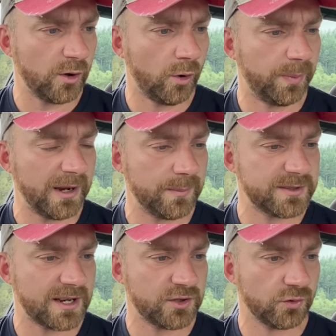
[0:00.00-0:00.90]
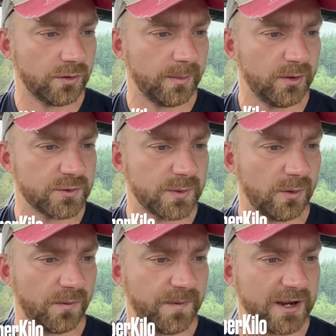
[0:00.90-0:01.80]
all been potential criminals with
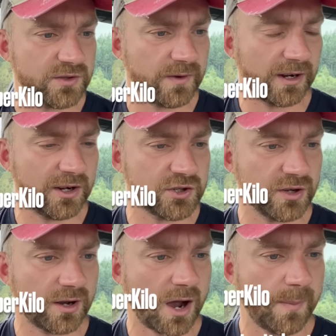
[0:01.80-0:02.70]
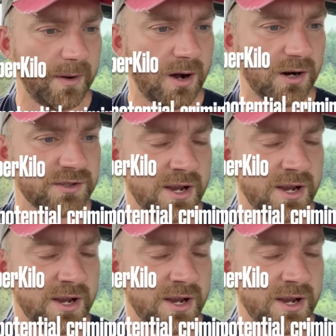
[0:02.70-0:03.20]
all the face recognition at car parks,